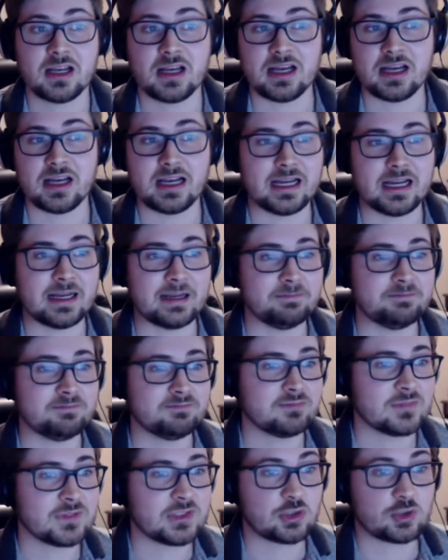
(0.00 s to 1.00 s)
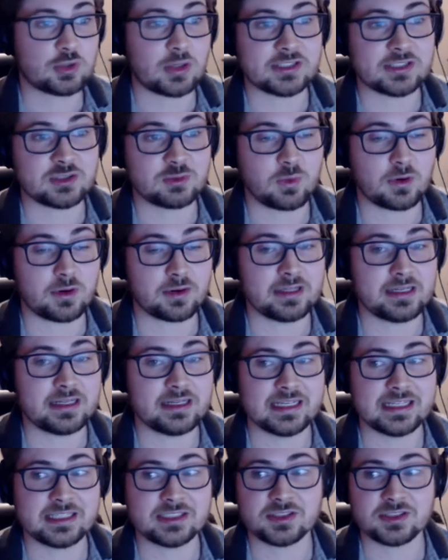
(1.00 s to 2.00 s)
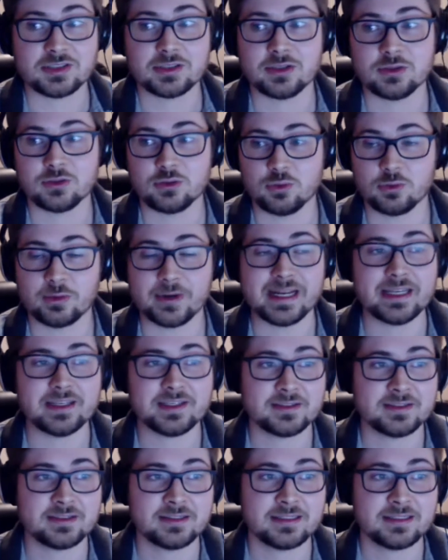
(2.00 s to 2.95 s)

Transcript: uh, trustworthiness, grit.